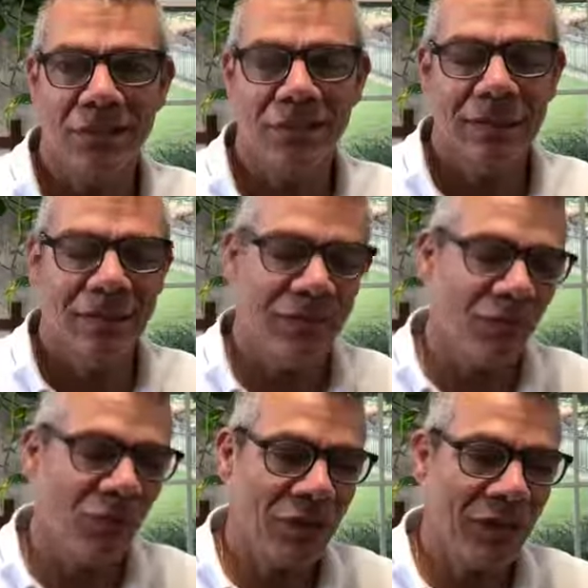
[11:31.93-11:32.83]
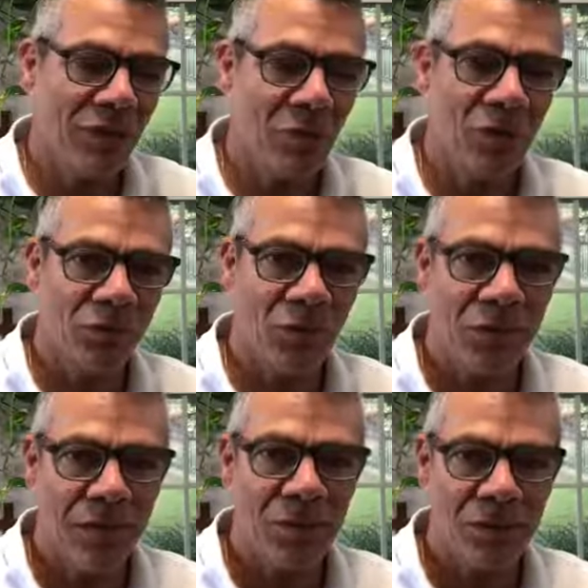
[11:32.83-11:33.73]
Like if you're not a Marvel
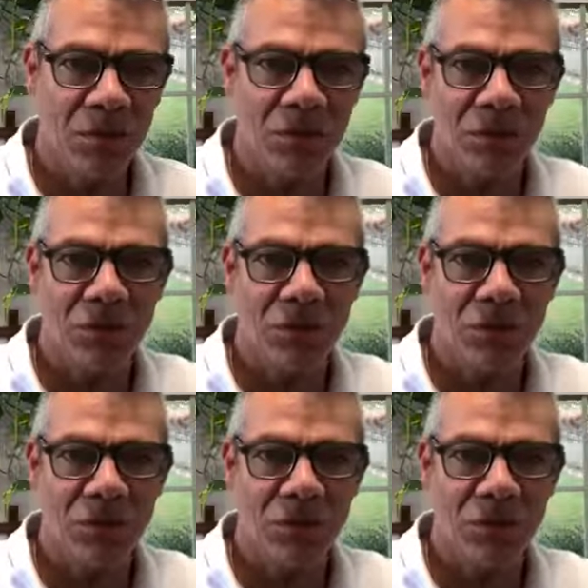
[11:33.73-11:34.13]
Comics person,